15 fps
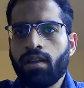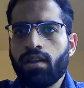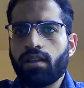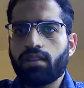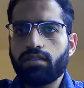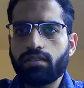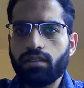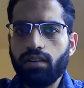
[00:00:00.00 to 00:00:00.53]

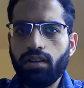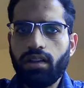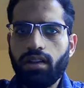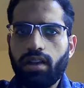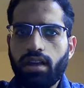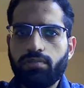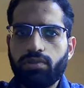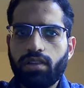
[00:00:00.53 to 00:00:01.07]
Consider a
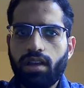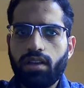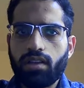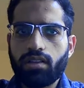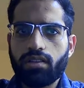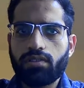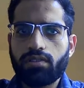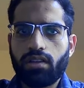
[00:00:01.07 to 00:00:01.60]

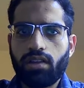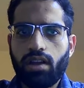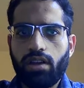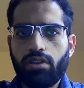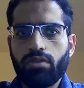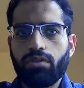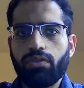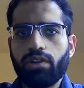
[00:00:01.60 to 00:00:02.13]
hypothetical
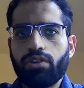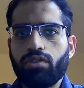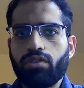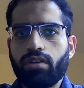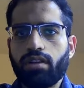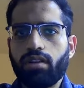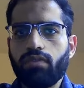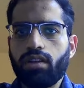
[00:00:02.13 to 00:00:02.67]
scenario where you're
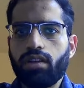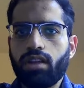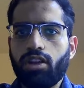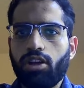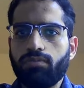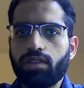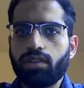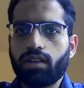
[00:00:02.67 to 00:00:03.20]
given an
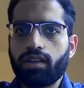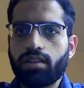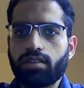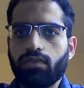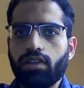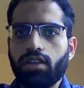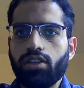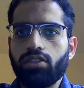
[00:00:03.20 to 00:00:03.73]
object
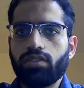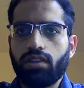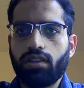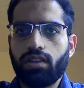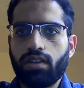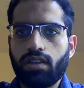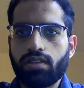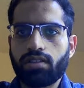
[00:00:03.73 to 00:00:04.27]
classification
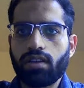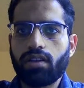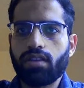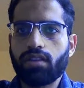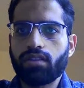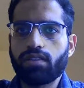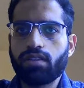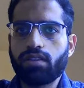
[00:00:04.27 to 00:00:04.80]
dataset
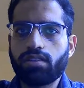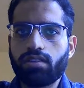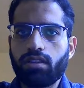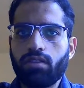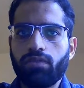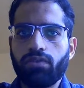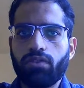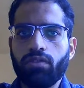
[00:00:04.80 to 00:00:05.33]
consisting
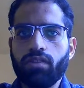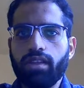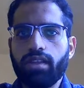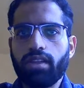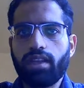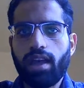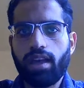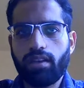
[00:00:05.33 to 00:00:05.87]
of only
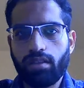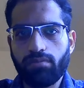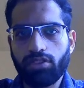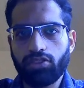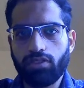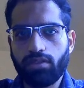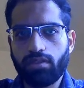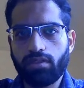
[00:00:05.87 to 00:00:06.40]
cat
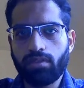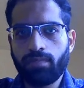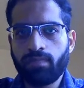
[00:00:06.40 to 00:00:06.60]
images,